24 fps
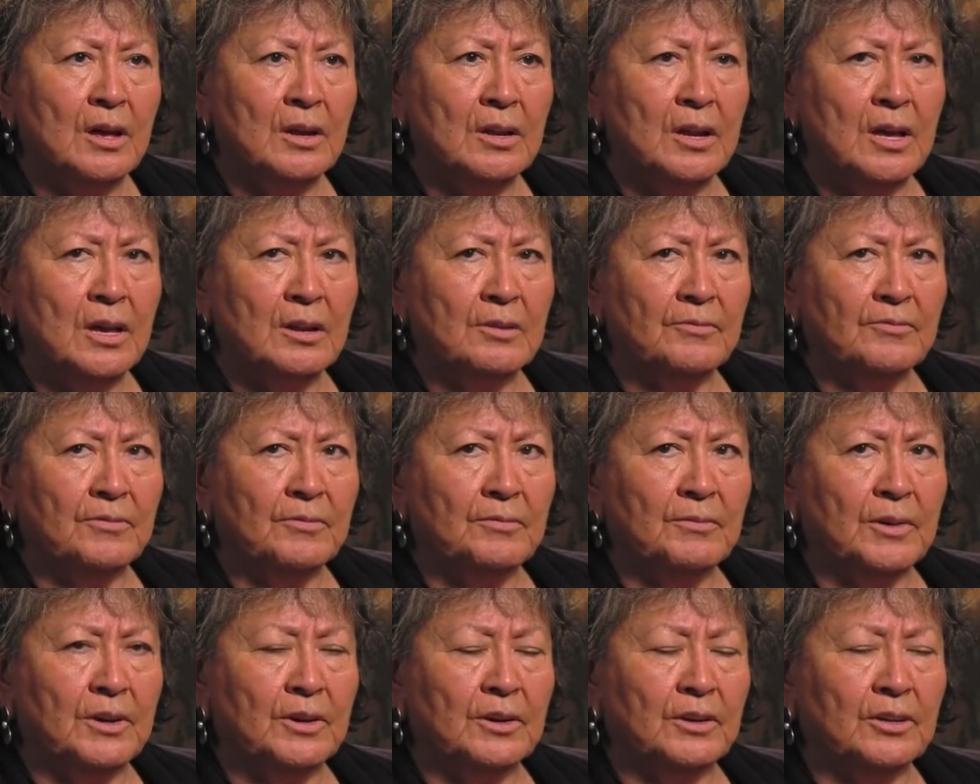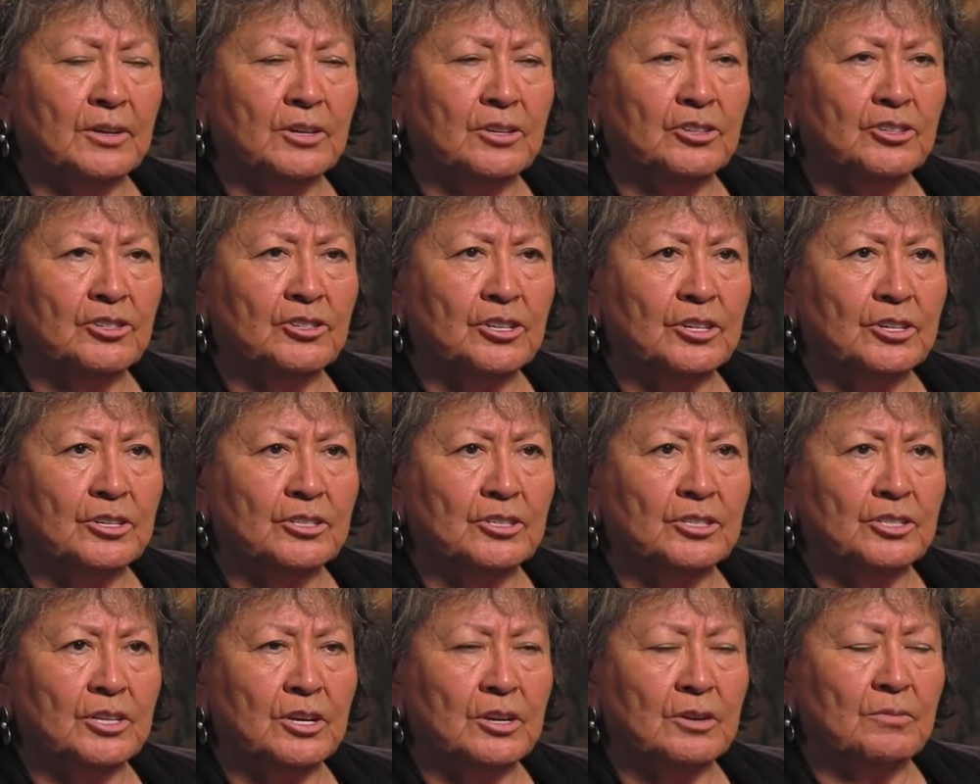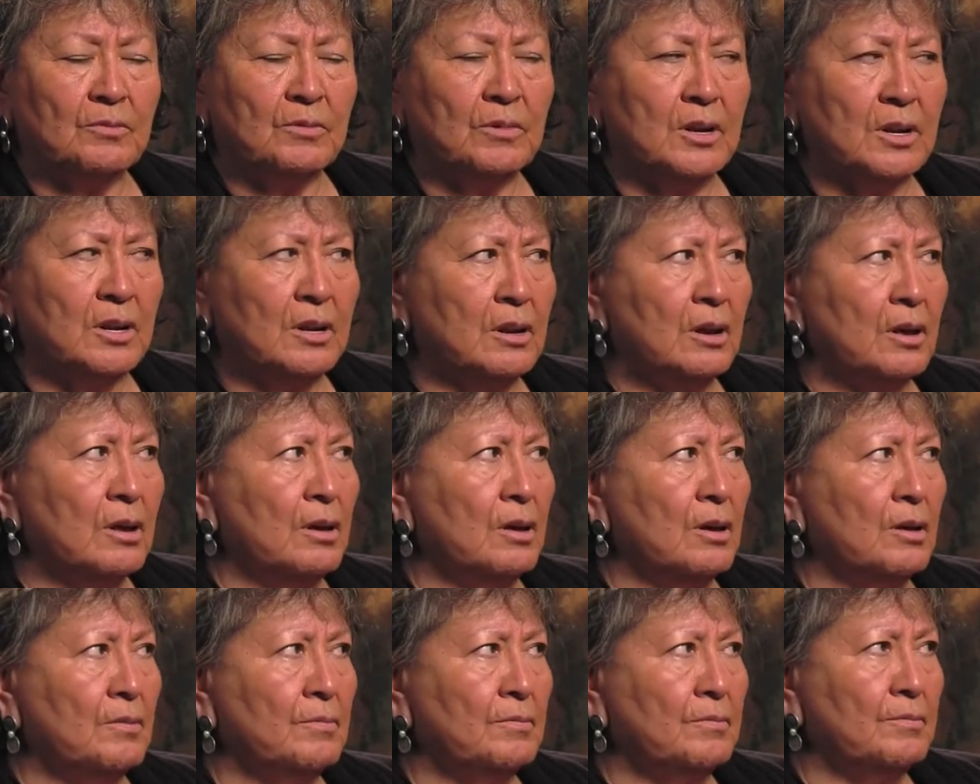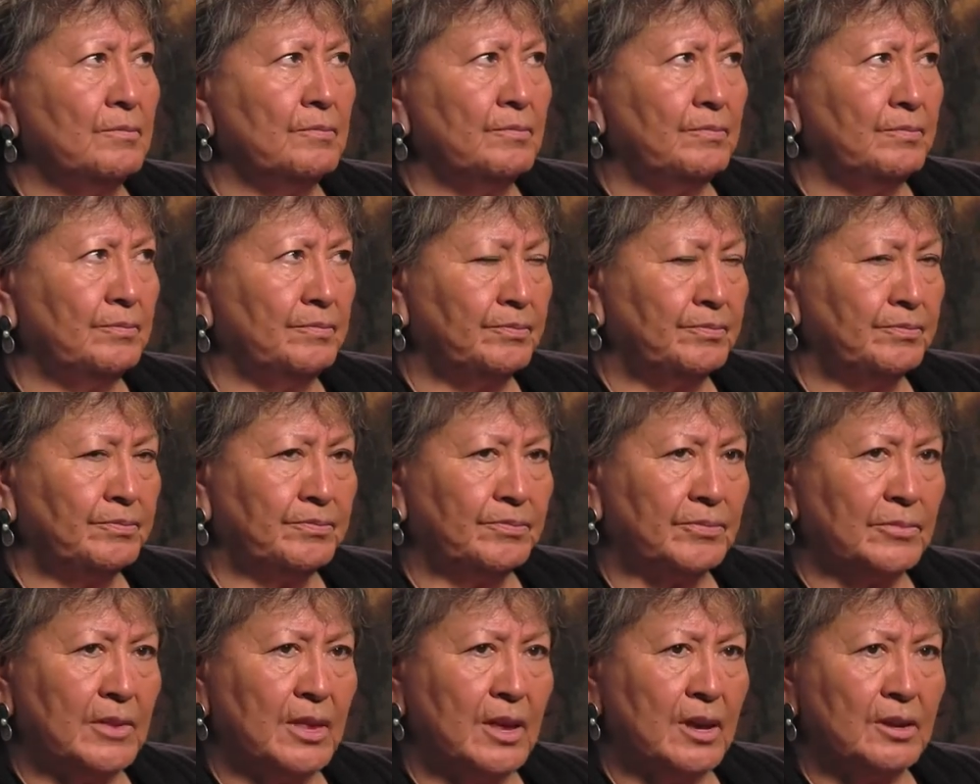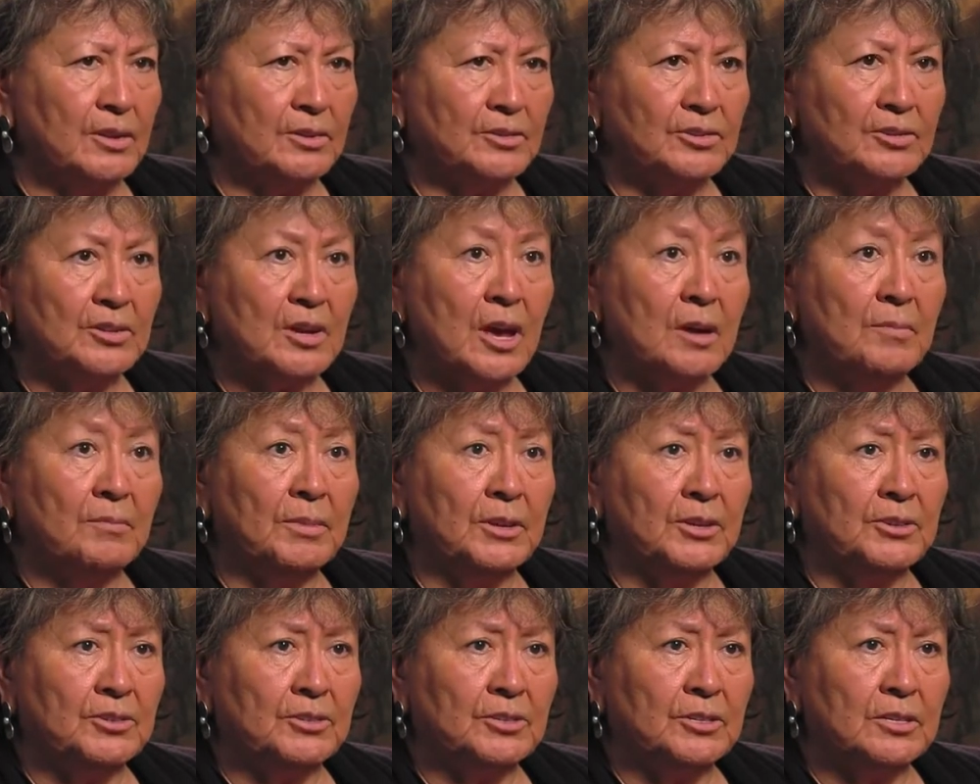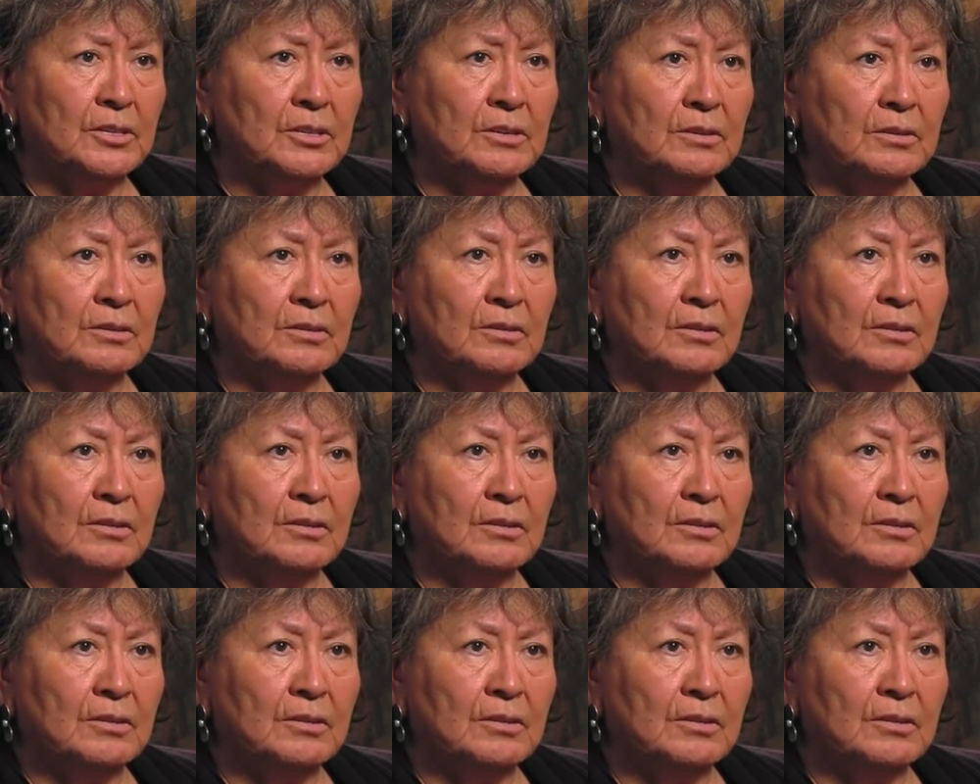Native American church. And when um, they established it,